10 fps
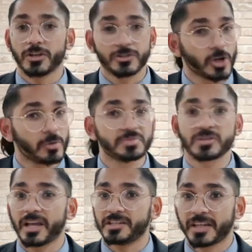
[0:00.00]

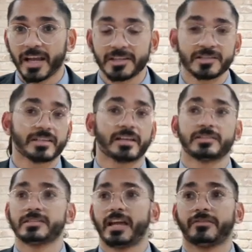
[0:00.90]
jobs, education
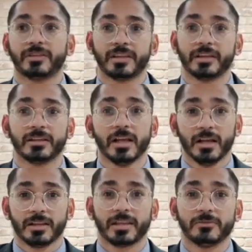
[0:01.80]
sectors, everything,
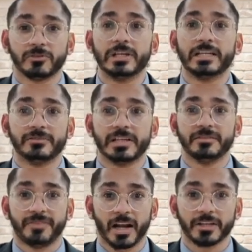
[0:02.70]
they really
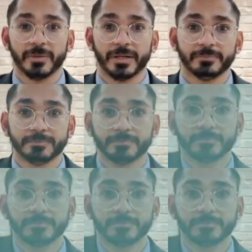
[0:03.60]
value it.